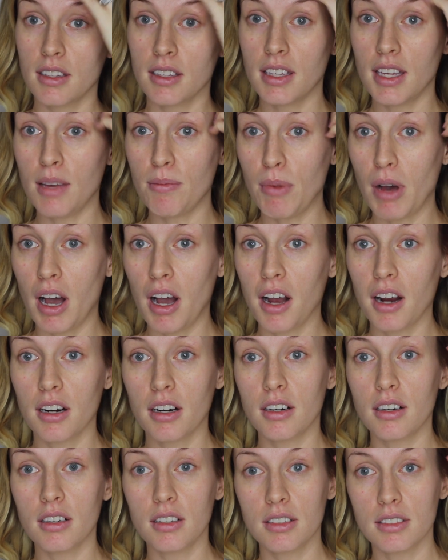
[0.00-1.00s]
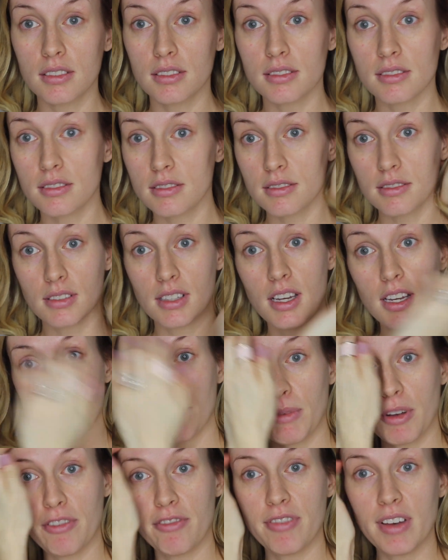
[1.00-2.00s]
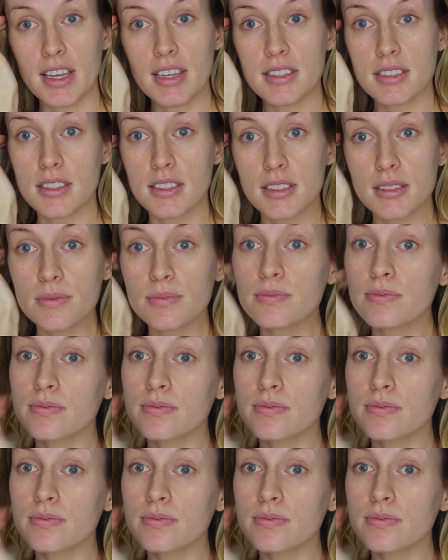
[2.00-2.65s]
Get my hair out of my face.